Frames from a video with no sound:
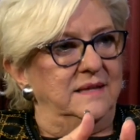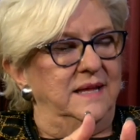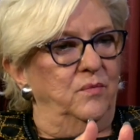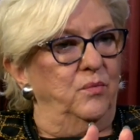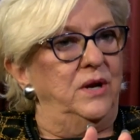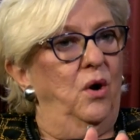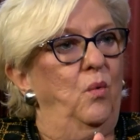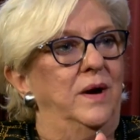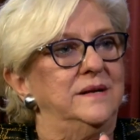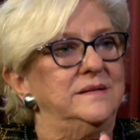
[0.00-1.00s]
that we
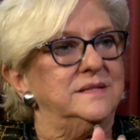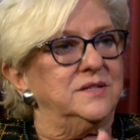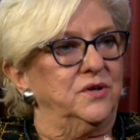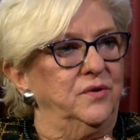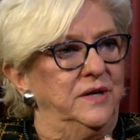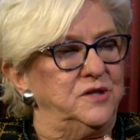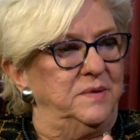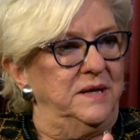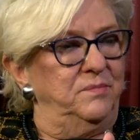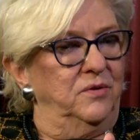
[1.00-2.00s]
don't want to
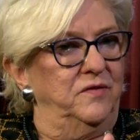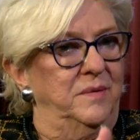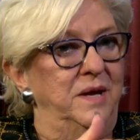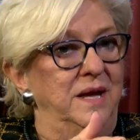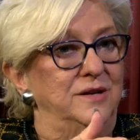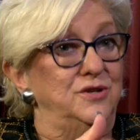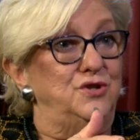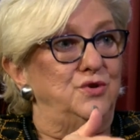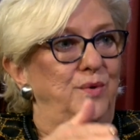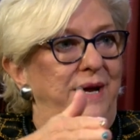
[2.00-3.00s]
discourage people from
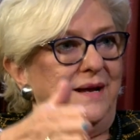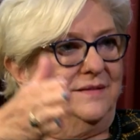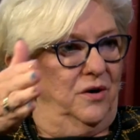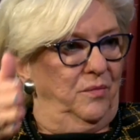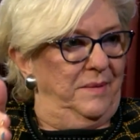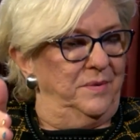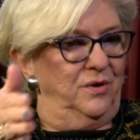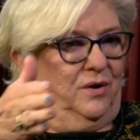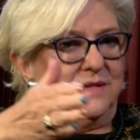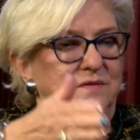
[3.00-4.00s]
doing their
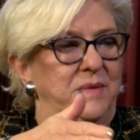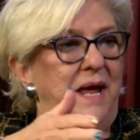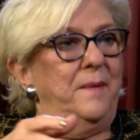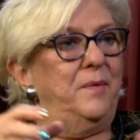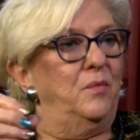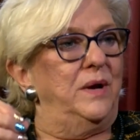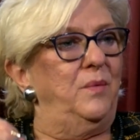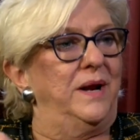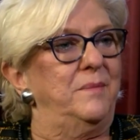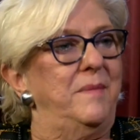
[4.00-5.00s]
webinars, but we
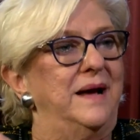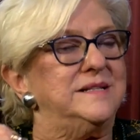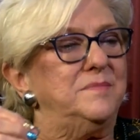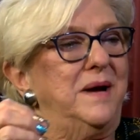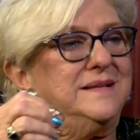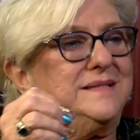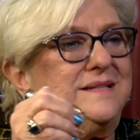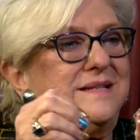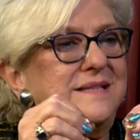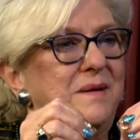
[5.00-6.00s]
want to maximize
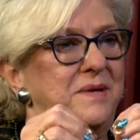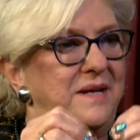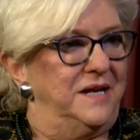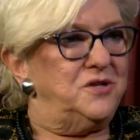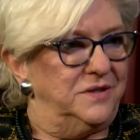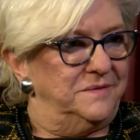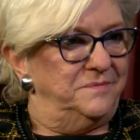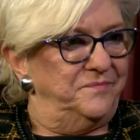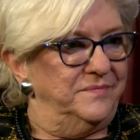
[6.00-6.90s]
the dissemination.